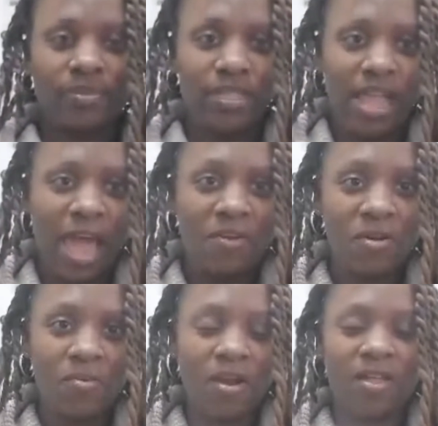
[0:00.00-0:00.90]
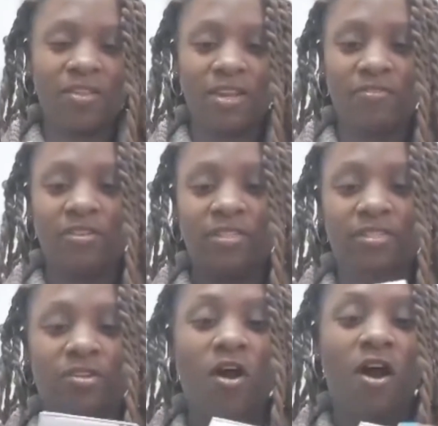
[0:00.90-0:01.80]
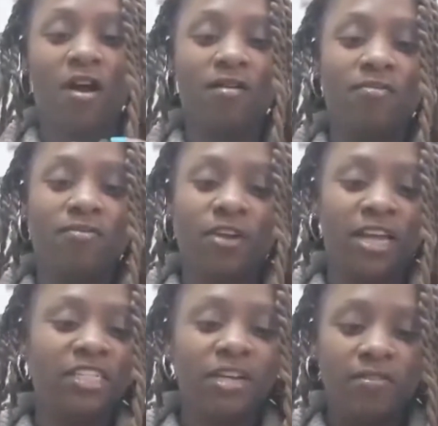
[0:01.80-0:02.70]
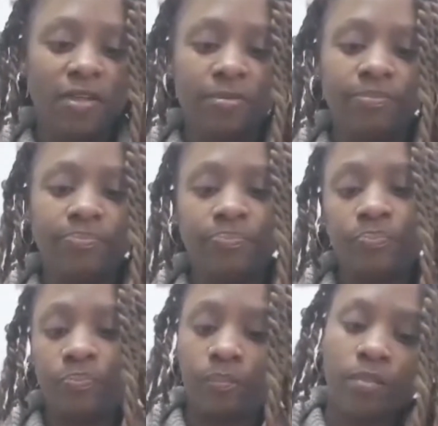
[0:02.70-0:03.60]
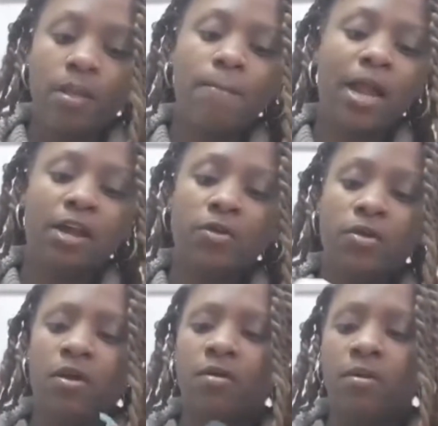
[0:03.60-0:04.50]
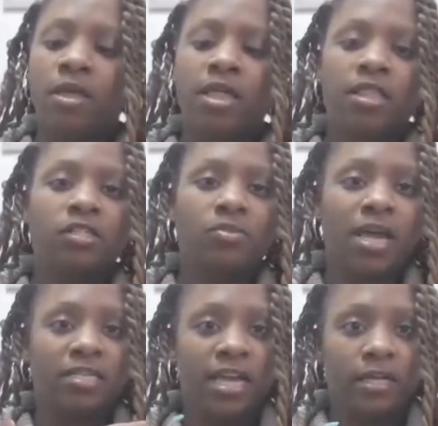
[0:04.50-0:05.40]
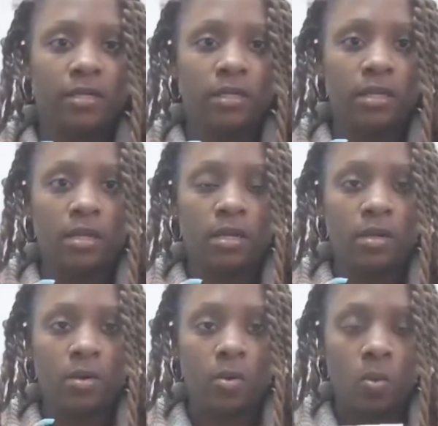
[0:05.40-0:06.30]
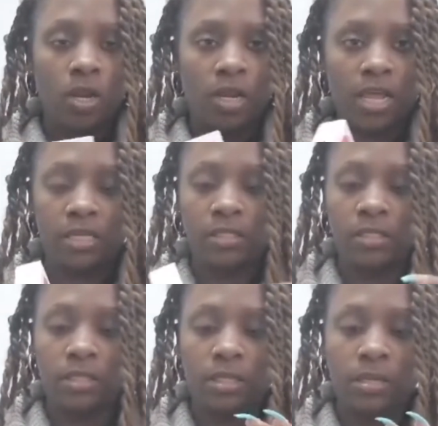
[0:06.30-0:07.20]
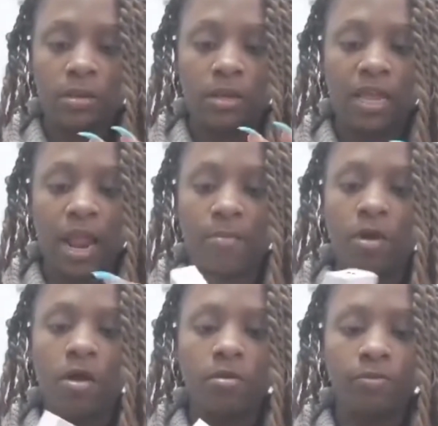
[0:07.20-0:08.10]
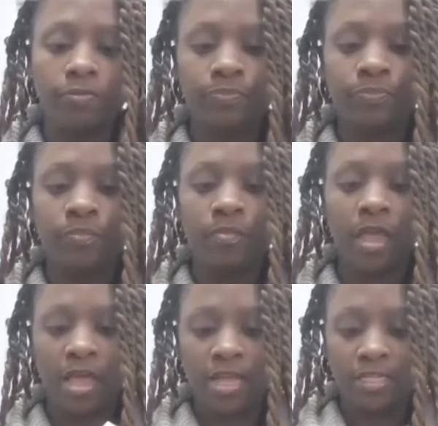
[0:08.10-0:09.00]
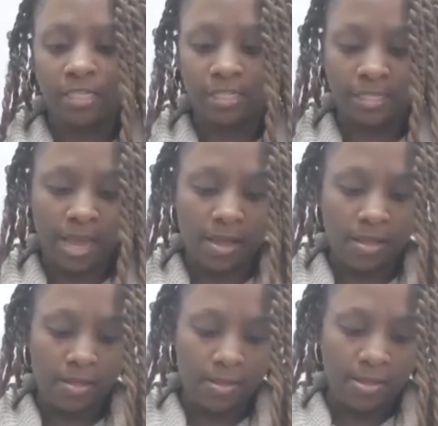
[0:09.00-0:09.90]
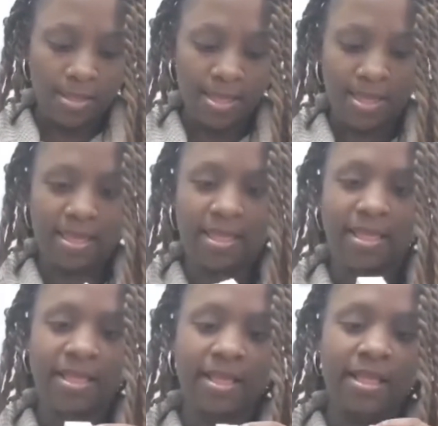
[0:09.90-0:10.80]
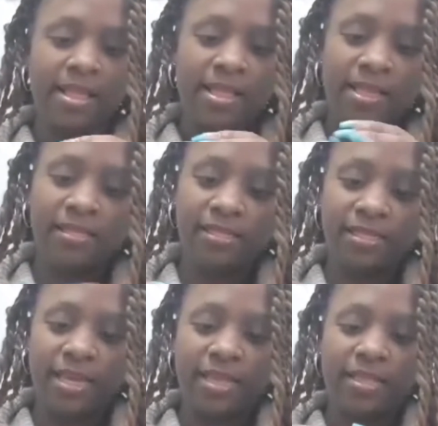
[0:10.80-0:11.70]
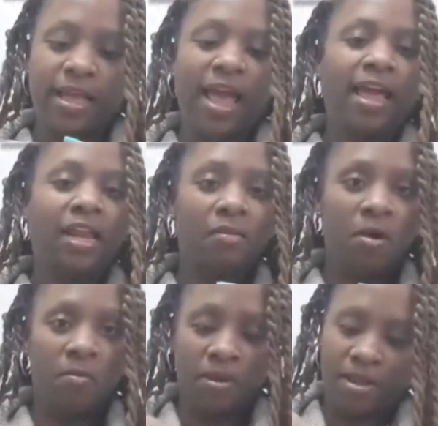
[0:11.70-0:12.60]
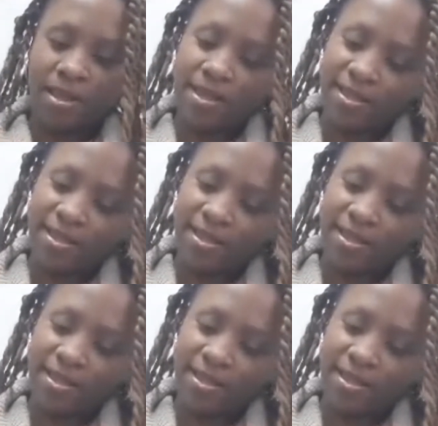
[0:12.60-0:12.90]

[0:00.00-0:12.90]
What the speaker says: I don't know what all the differences are for each of them, but I do know this one has like one less camera hole. So let's see. Look, I can't even open it.